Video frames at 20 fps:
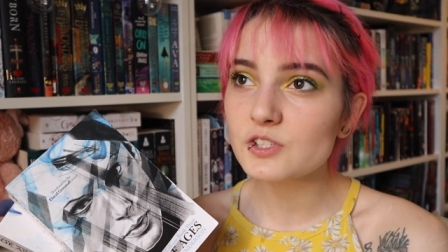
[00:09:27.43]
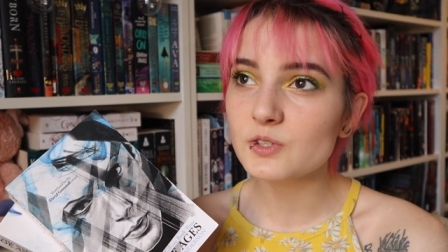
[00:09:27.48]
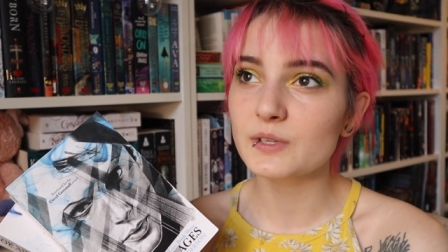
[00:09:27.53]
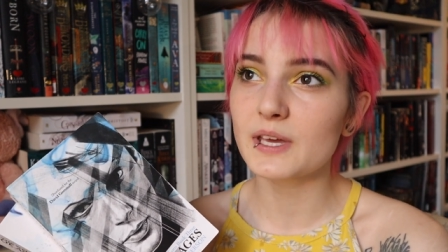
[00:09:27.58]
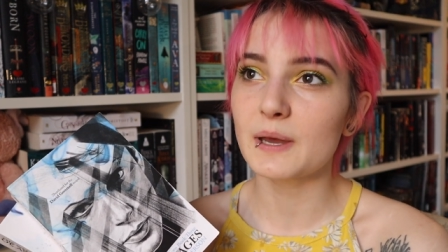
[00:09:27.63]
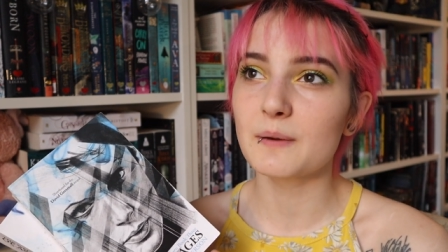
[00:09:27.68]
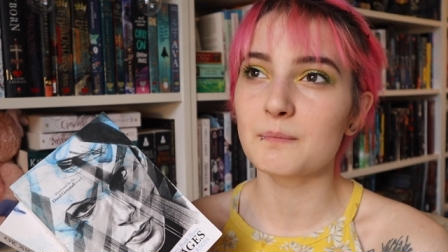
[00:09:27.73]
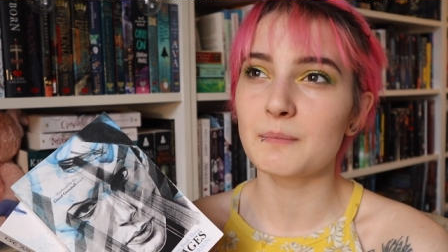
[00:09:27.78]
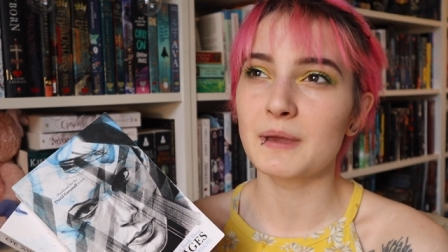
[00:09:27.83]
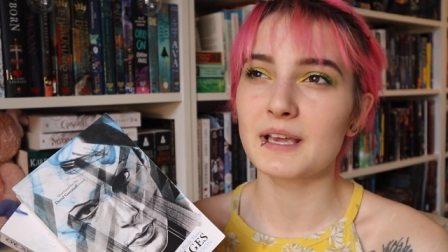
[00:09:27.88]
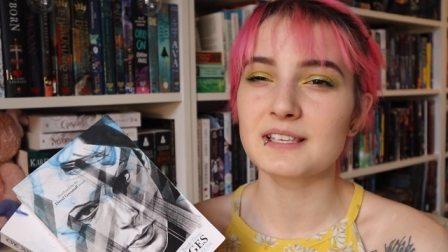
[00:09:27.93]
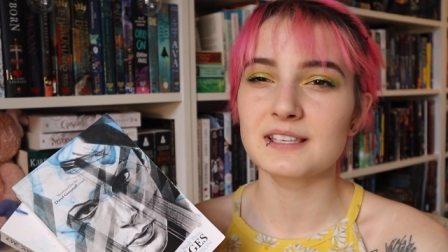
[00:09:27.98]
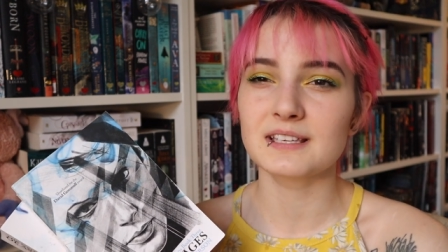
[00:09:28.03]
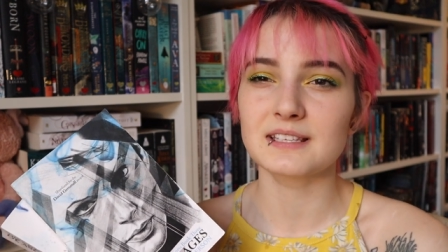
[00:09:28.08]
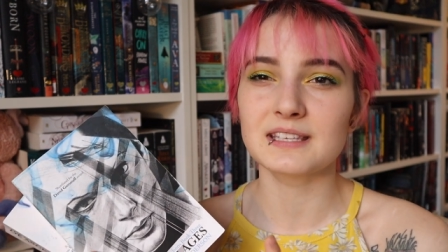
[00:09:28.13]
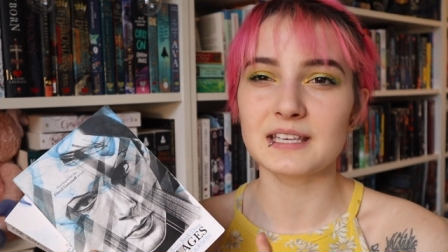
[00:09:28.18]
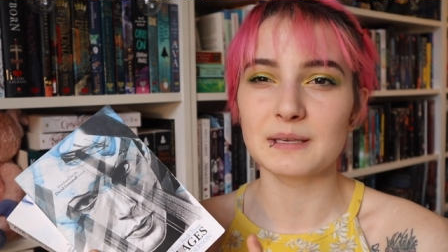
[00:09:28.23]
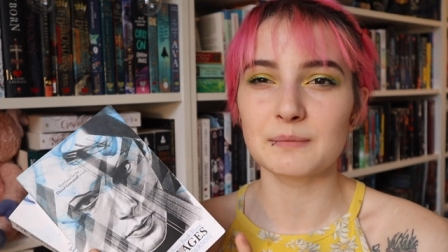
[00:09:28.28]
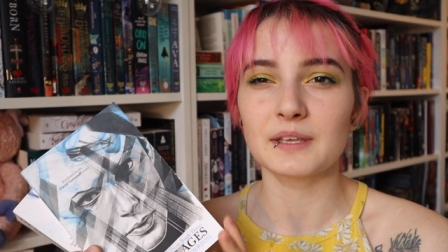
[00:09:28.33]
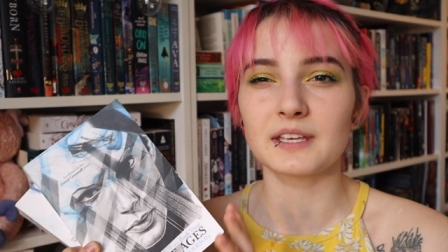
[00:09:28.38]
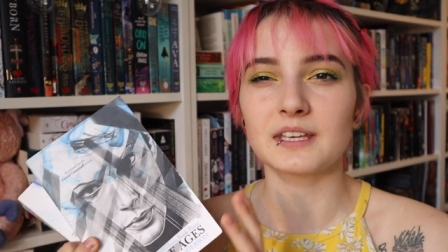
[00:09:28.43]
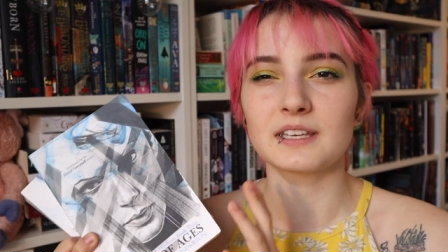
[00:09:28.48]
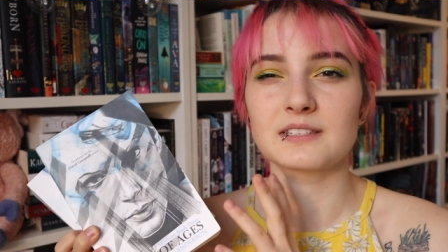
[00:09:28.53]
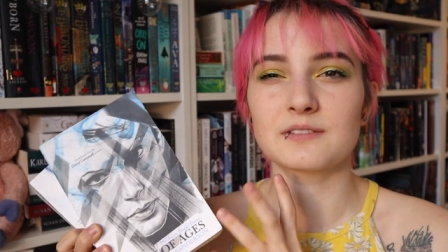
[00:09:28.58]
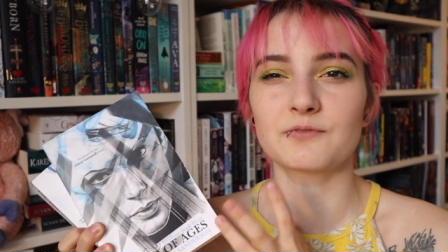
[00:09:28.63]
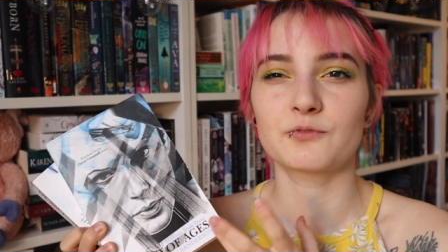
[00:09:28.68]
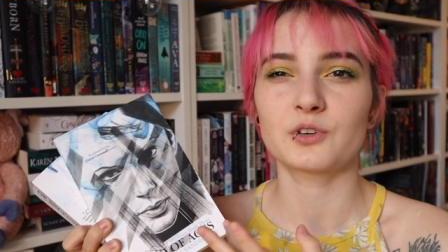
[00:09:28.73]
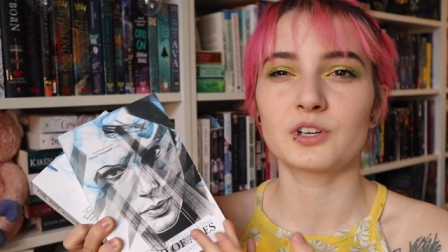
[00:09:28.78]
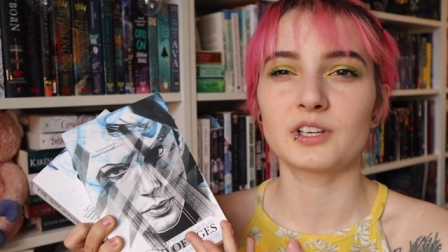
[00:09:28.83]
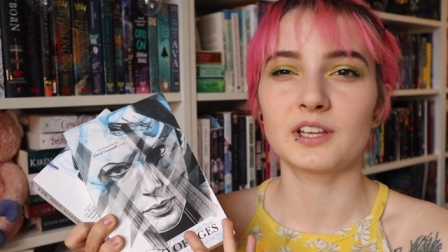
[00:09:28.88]
so that makes it seem like
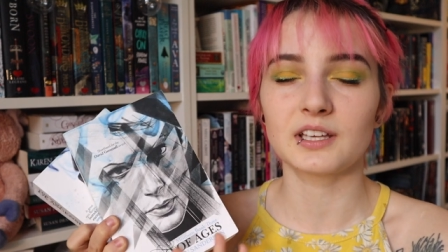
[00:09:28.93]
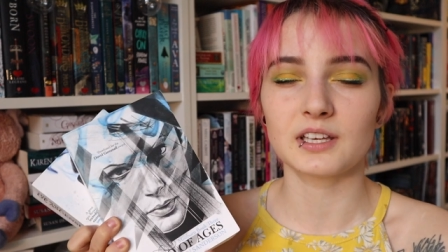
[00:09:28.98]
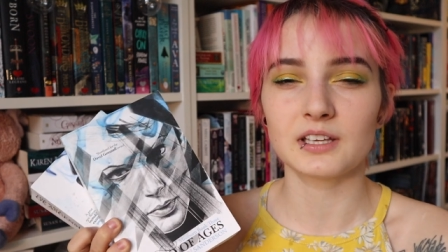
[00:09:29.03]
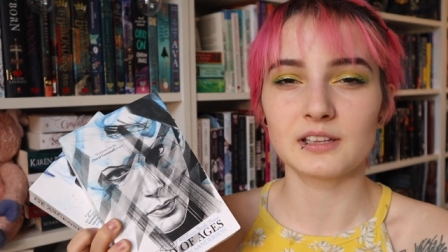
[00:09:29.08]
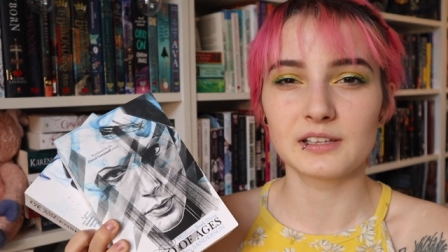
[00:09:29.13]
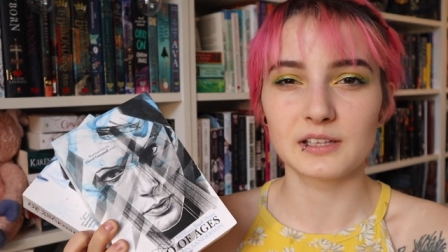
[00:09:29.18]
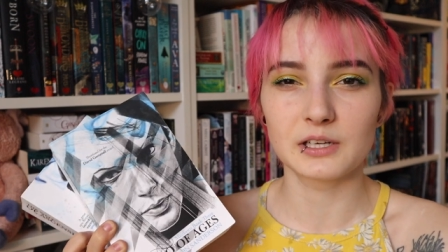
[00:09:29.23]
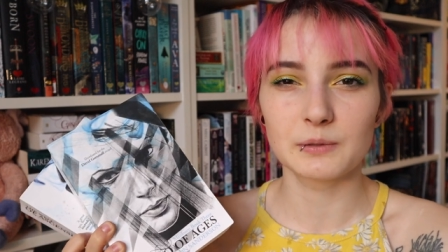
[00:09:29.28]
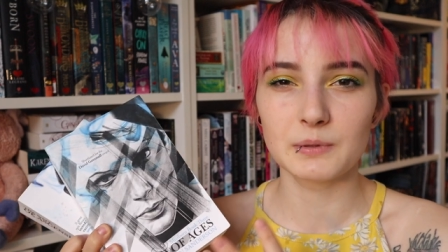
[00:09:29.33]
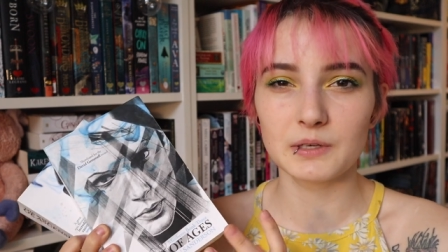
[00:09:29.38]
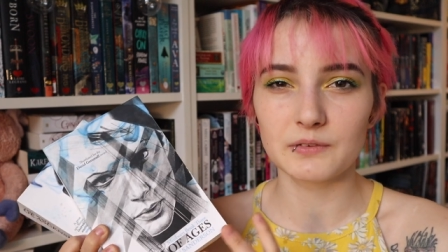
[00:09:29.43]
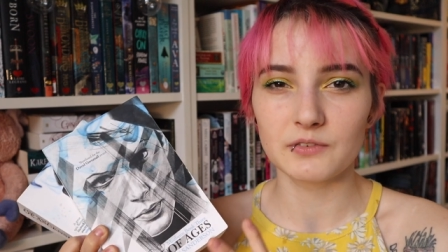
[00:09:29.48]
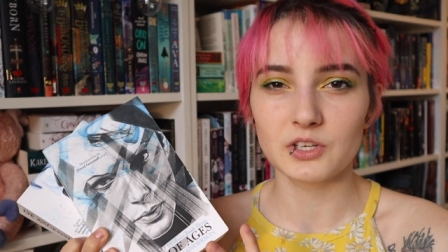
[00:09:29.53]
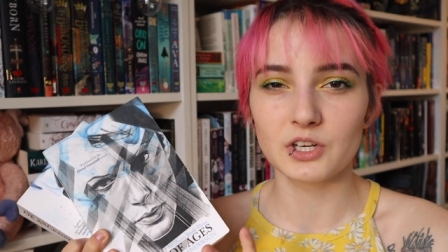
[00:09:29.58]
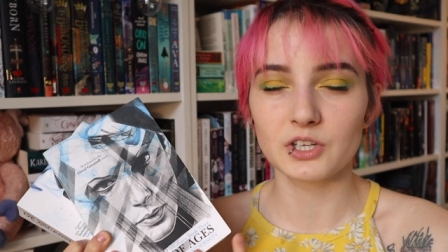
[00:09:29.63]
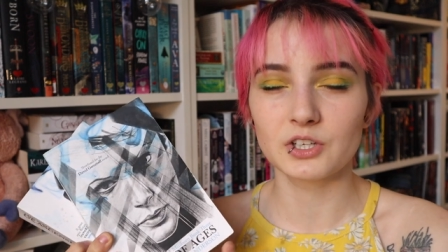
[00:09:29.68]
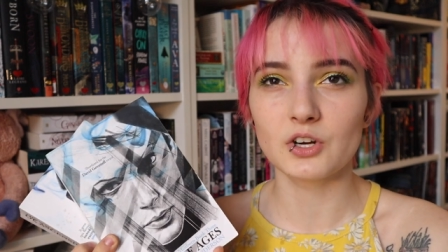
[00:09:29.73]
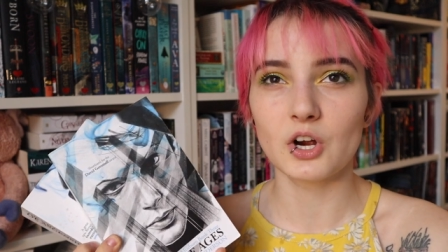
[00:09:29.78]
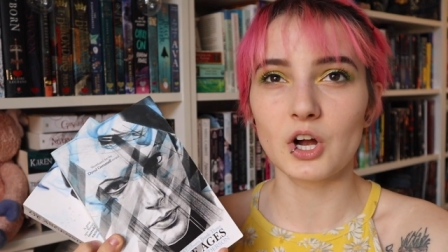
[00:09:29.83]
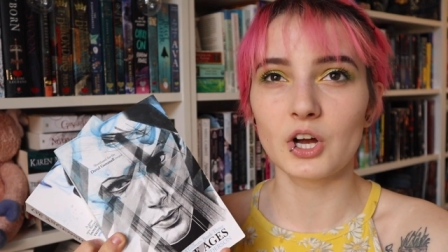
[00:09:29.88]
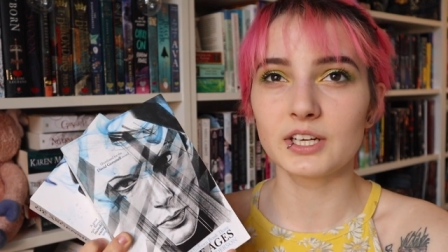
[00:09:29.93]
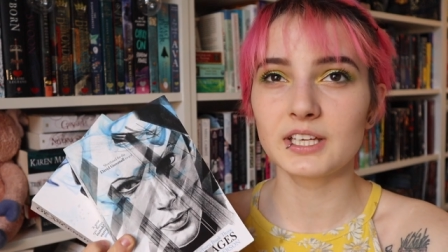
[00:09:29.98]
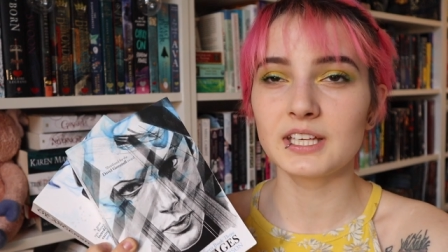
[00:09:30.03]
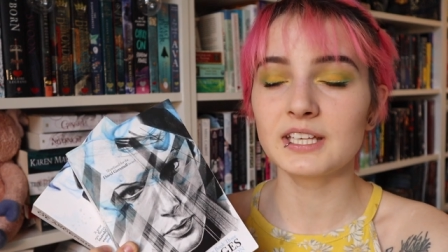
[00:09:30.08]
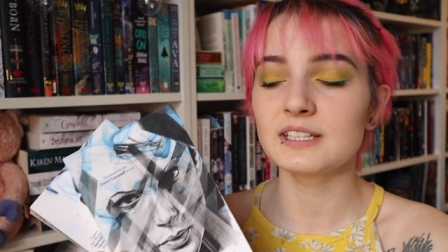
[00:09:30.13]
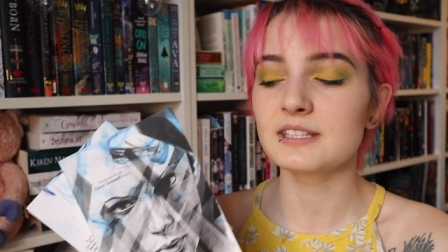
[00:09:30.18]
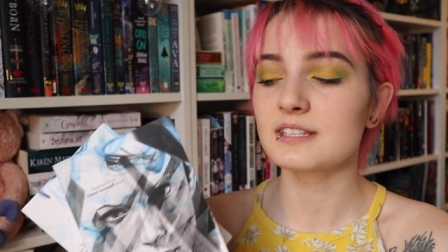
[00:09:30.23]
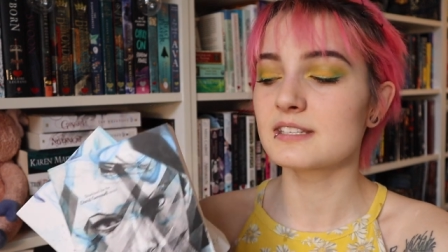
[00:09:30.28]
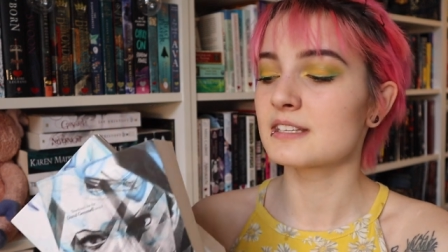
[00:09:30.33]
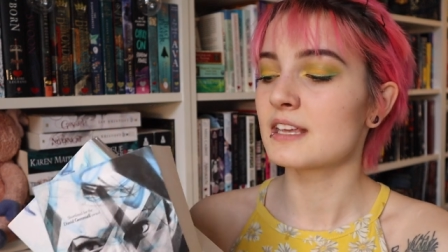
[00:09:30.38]
it's for like a little bit of a younger
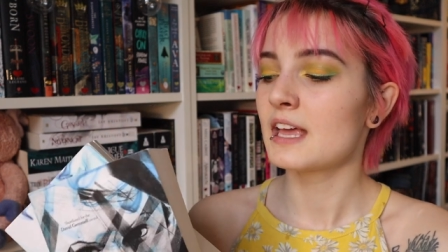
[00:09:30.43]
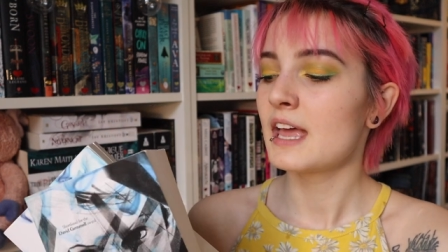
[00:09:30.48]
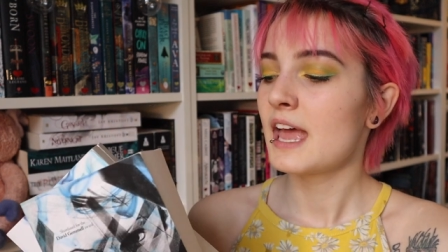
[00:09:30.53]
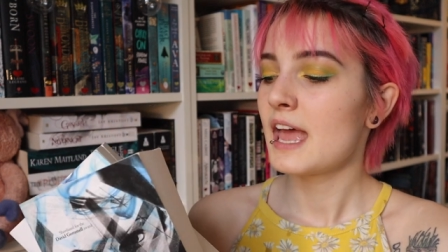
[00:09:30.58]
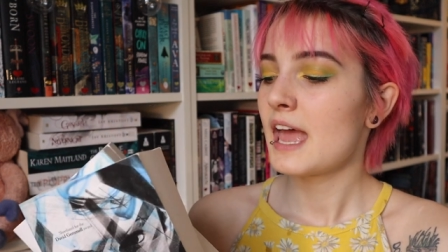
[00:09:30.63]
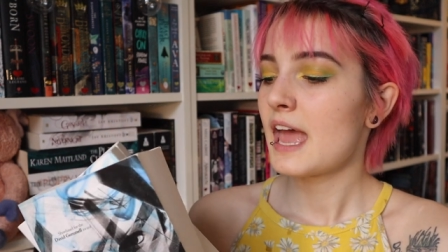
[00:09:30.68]
audience.